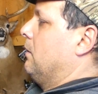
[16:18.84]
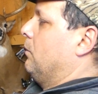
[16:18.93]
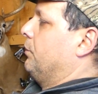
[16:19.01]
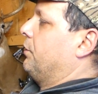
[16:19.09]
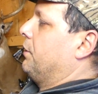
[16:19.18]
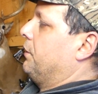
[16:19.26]

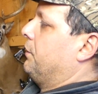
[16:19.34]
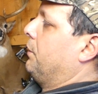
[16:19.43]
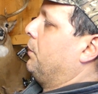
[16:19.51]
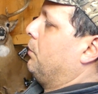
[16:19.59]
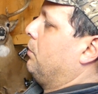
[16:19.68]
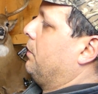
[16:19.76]
what you're going to
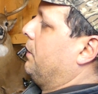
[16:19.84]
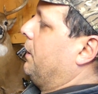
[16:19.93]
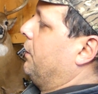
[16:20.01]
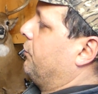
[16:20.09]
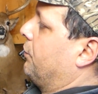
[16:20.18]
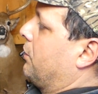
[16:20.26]
do
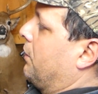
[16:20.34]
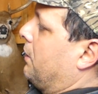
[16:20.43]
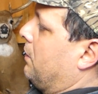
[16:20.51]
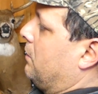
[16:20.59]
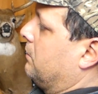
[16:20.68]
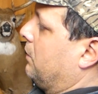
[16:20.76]
is you're going
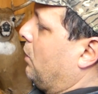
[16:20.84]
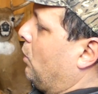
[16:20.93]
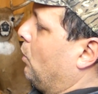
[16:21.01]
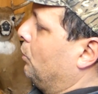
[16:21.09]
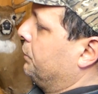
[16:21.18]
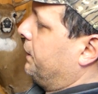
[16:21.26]
to
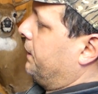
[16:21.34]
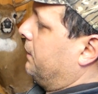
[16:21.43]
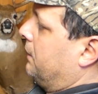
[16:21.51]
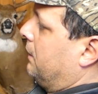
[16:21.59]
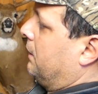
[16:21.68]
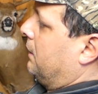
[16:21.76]
hold it
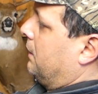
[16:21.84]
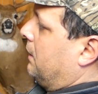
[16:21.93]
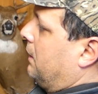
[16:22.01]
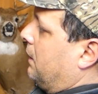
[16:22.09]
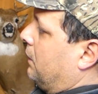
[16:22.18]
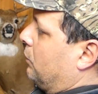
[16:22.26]

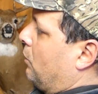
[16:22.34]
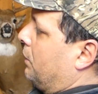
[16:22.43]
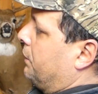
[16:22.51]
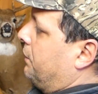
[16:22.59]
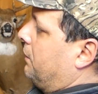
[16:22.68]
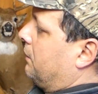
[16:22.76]

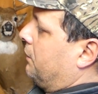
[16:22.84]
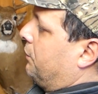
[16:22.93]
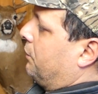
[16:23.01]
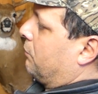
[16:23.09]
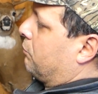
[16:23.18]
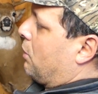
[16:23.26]
along
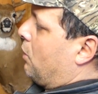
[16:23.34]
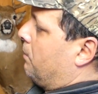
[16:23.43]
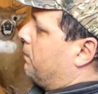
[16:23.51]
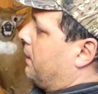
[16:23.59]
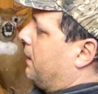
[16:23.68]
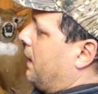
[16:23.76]
your
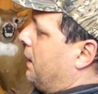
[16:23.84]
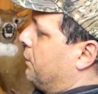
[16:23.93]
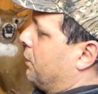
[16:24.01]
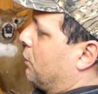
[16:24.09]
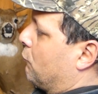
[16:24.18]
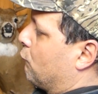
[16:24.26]
rope, and
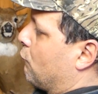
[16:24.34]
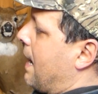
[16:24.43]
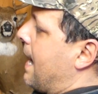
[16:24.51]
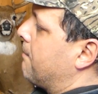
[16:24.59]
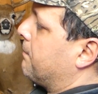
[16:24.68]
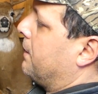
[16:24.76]
you're going to
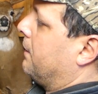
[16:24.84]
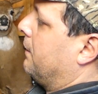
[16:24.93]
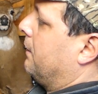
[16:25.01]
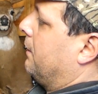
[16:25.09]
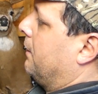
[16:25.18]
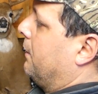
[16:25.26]
wrap
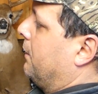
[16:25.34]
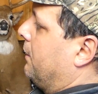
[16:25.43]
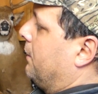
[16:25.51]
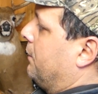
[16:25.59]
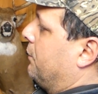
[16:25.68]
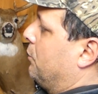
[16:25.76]

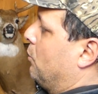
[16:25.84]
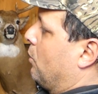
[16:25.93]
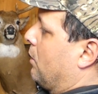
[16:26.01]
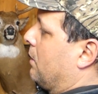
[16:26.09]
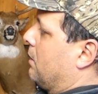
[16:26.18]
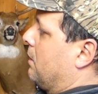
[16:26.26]

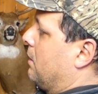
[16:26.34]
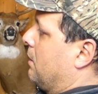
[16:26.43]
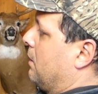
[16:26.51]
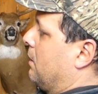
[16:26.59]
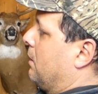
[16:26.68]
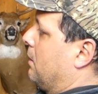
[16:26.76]
your
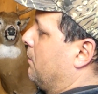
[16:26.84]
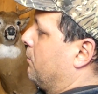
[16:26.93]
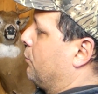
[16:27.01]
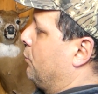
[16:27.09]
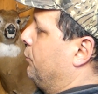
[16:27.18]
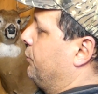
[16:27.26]

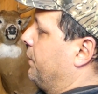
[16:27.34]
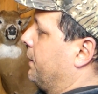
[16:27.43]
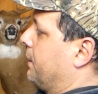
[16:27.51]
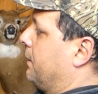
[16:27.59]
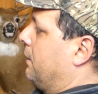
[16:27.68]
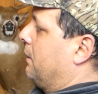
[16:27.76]
Prusik
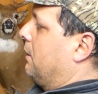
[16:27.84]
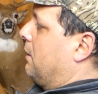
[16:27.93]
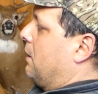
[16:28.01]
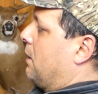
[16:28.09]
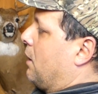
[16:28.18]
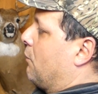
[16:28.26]

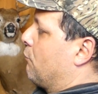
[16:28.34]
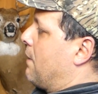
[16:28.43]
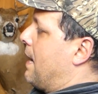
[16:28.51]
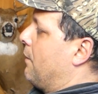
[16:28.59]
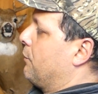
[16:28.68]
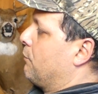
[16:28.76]

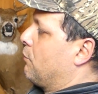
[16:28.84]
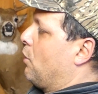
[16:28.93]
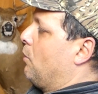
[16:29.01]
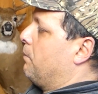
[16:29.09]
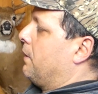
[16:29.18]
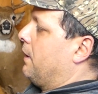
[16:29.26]
around the
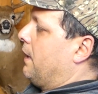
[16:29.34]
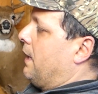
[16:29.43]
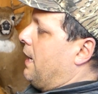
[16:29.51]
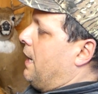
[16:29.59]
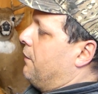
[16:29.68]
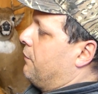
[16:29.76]
rope
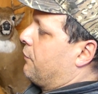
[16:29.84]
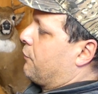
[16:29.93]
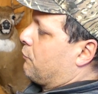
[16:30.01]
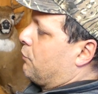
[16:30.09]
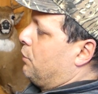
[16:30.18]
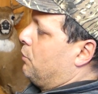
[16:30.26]
and
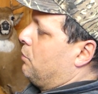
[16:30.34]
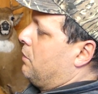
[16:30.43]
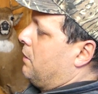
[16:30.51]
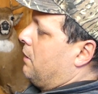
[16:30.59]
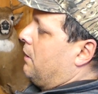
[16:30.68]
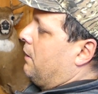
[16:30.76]
through
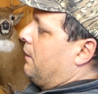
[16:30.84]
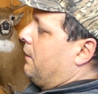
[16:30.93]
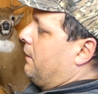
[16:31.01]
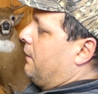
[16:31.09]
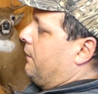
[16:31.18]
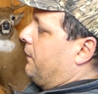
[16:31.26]

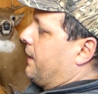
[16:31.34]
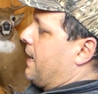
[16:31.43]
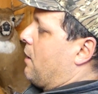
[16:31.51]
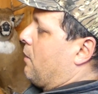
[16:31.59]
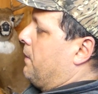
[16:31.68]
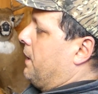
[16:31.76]
the
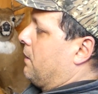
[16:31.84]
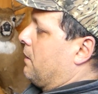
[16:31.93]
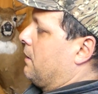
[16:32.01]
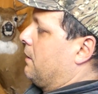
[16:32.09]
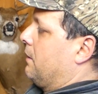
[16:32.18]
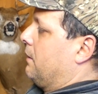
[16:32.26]
carabiner
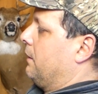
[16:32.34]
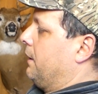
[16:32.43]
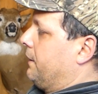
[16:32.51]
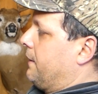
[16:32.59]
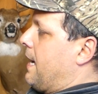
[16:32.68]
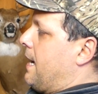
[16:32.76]

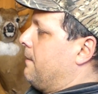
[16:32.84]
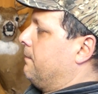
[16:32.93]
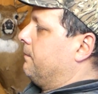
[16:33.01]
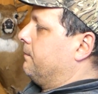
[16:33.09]
like that.